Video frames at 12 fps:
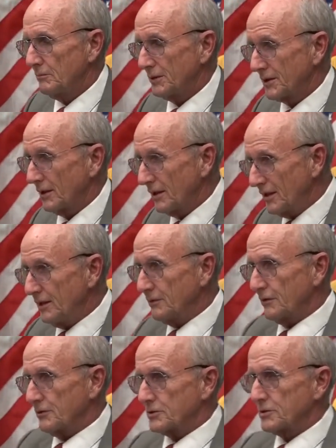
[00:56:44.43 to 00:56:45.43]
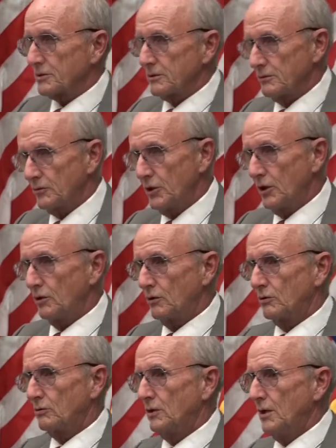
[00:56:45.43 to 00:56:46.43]
But the leaders
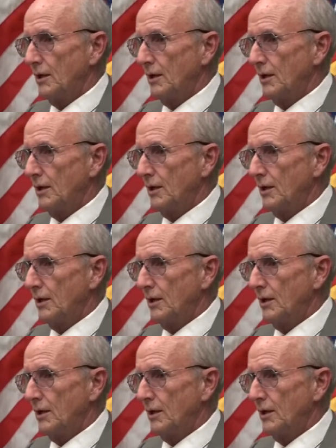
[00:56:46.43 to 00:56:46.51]
know.